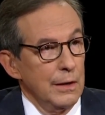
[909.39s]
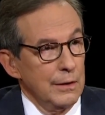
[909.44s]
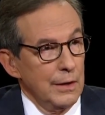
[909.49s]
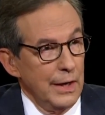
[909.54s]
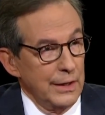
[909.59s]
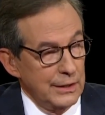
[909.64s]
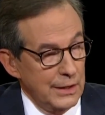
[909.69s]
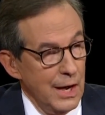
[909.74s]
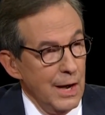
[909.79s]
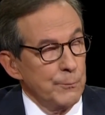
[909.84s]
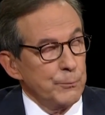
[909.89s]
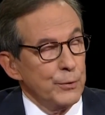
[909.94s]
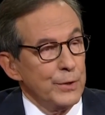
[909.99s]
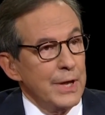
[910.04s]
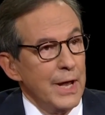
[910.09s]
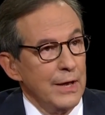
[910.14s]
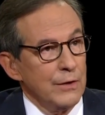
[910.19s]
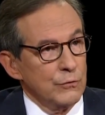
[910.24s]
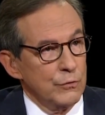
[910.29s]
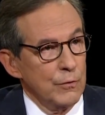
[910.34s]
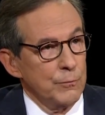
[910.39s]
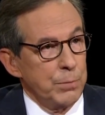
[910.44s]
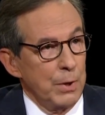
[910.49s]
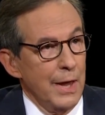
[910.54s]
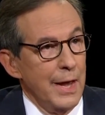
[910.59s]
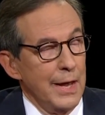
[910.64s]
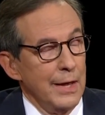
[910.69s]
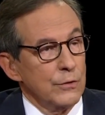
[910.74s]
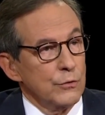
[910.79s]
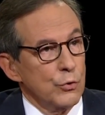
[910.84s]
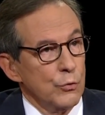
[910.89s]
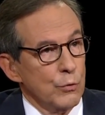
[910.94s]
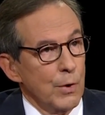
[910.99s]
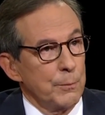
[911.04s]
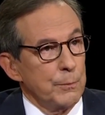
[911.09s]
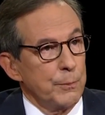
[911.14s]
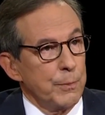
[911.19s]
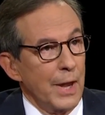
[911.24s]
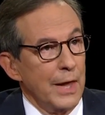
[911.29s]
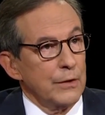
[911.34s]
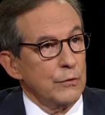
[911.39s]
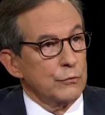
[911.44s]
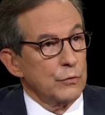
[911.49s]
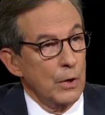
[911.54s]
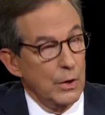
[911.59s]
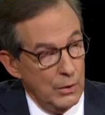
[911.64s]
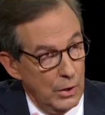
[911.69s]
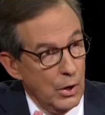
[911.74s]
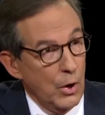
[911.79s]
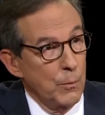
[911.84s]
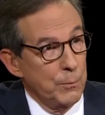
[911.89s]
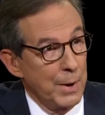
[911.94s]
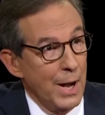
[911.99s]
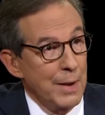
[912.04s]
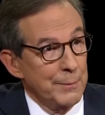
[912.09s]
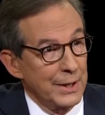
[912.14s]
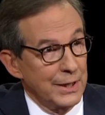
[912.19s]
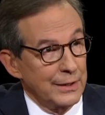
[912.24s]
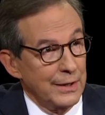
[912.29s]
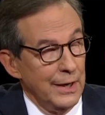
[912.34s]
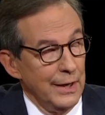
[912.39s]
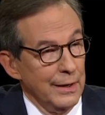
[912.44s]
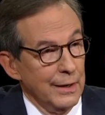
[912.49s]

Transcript: a comprehensive plan to replace Obamacare.